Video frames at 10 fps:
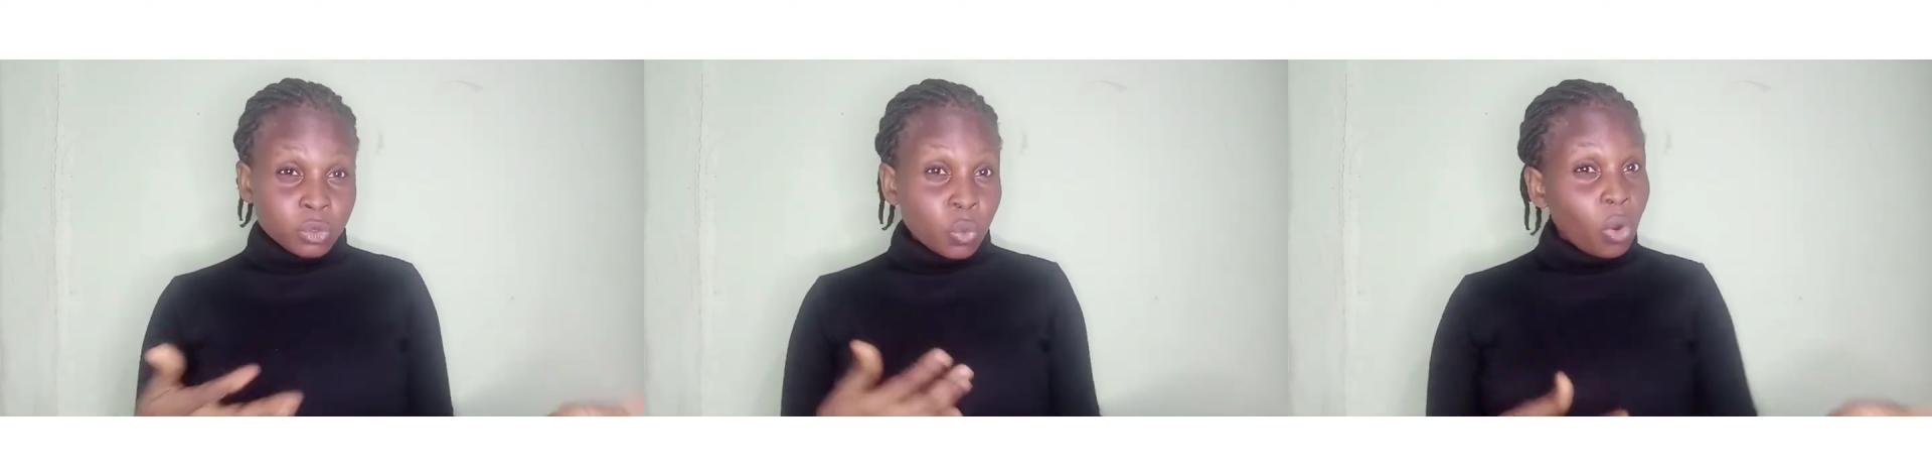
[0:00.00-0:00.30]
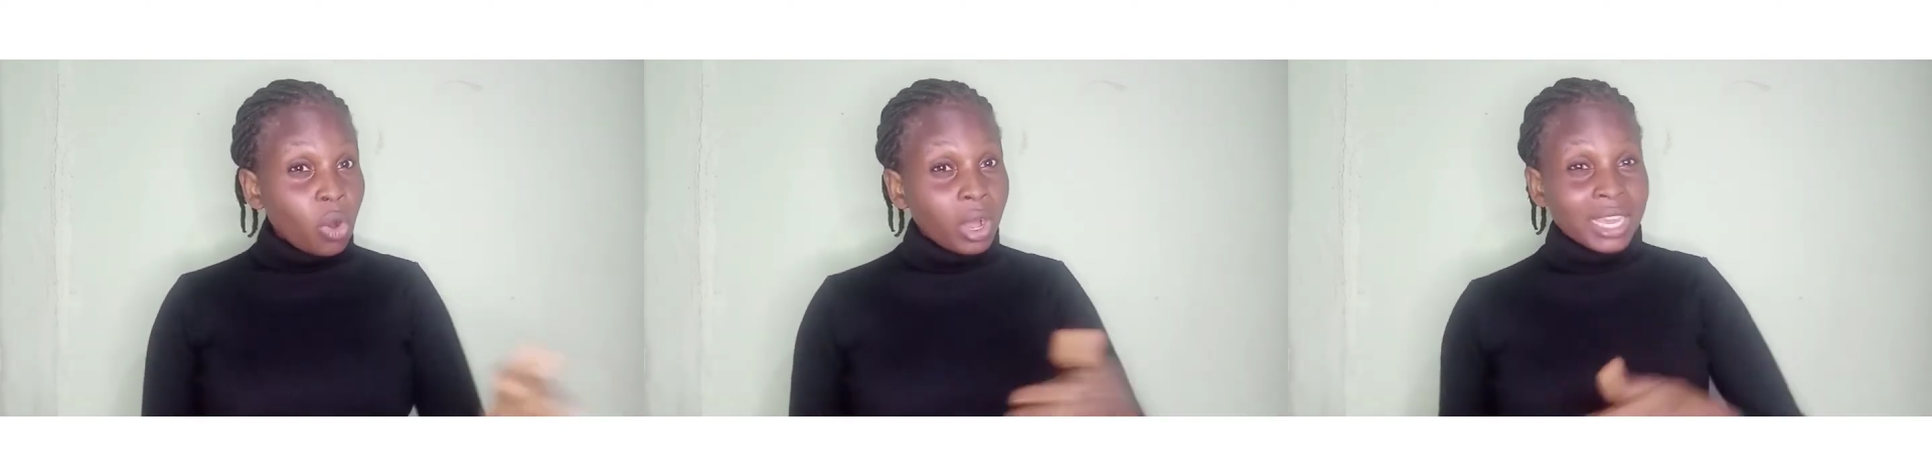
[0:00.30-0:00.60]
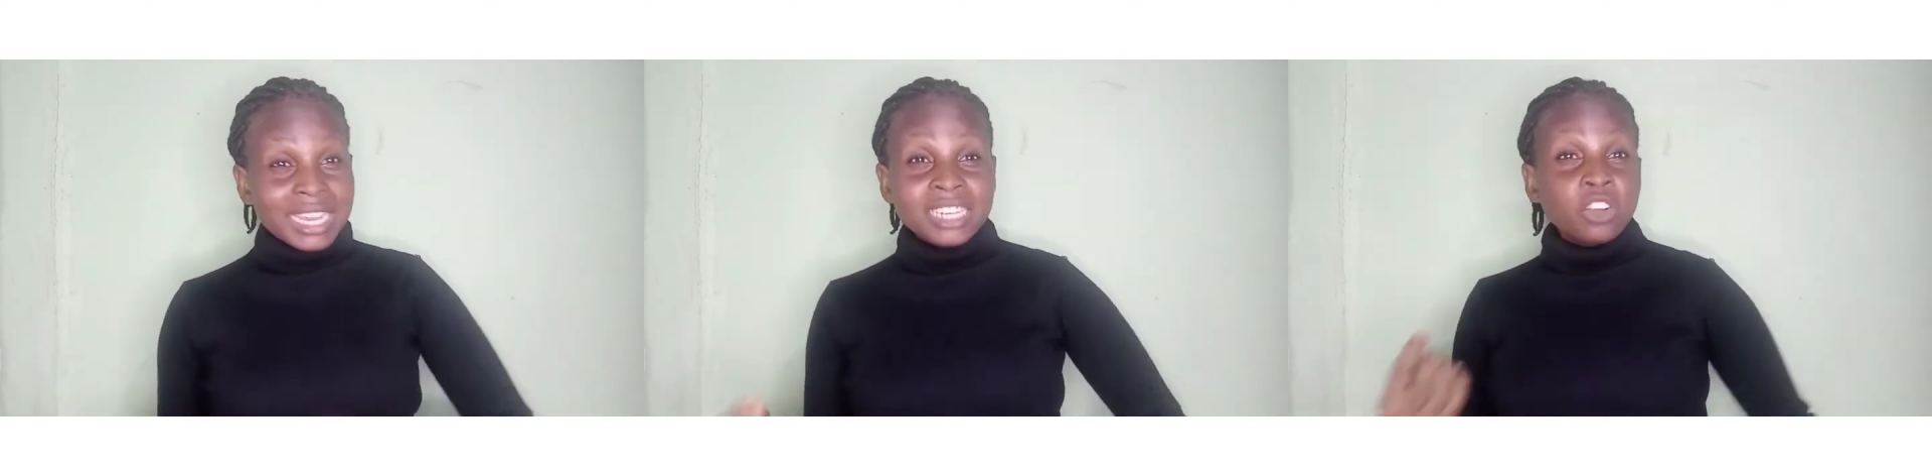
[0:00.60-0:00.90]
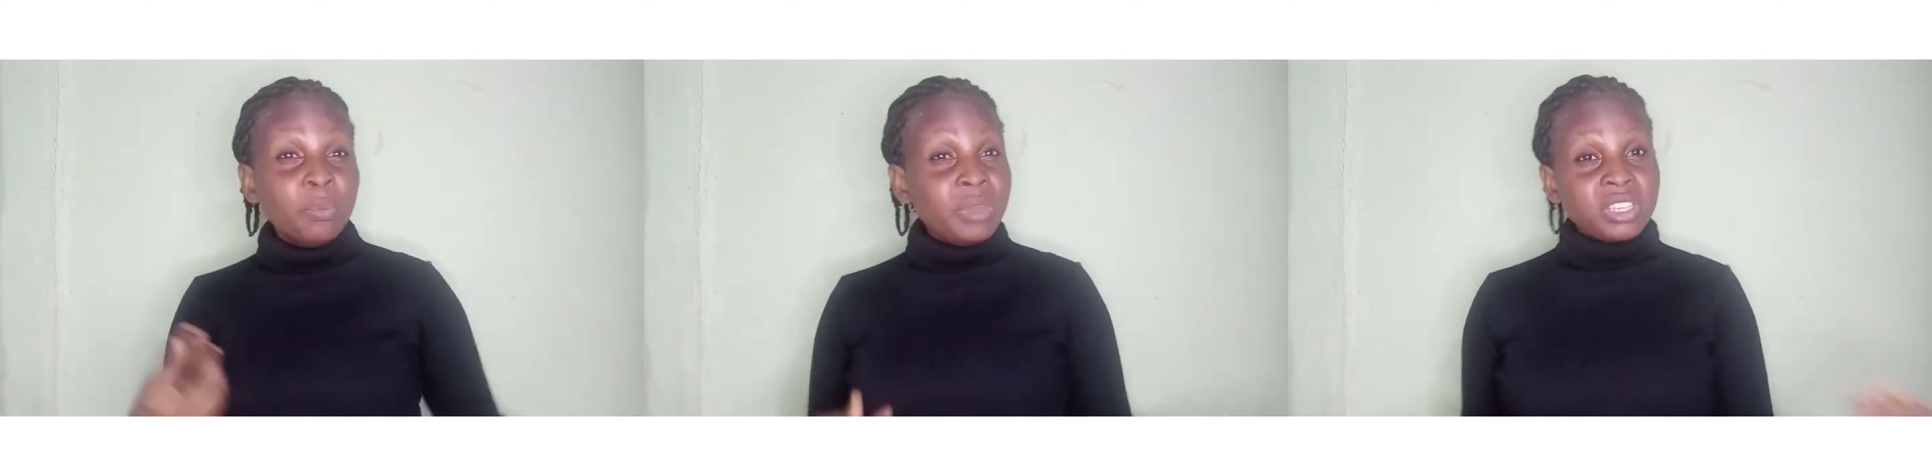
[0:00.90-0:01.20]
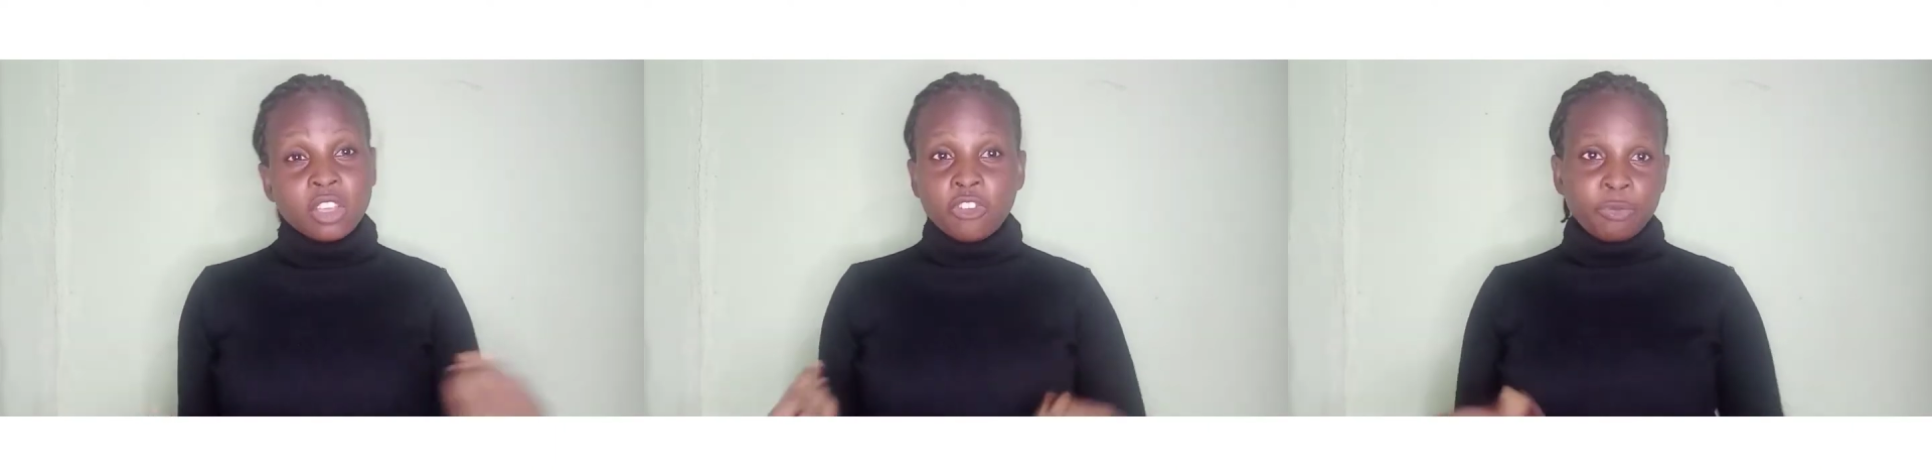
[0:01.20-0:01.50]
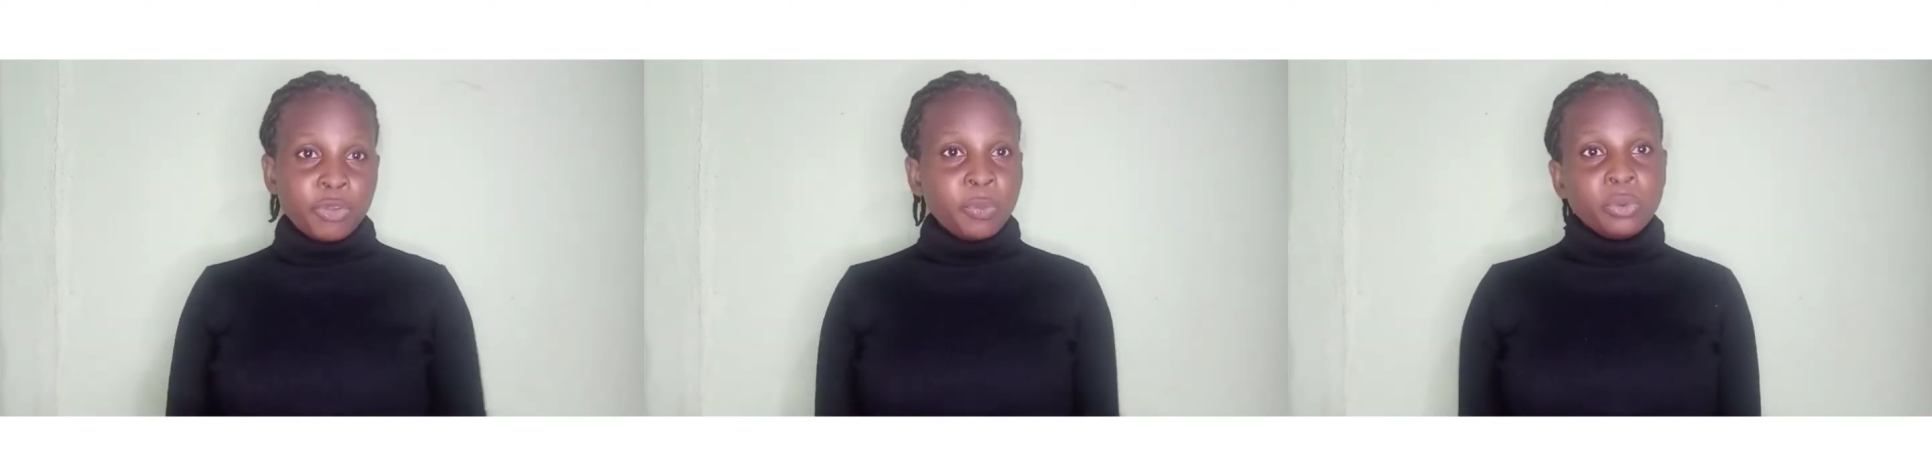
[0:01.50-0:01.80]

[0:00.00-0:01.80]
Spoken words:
work in the midst of people.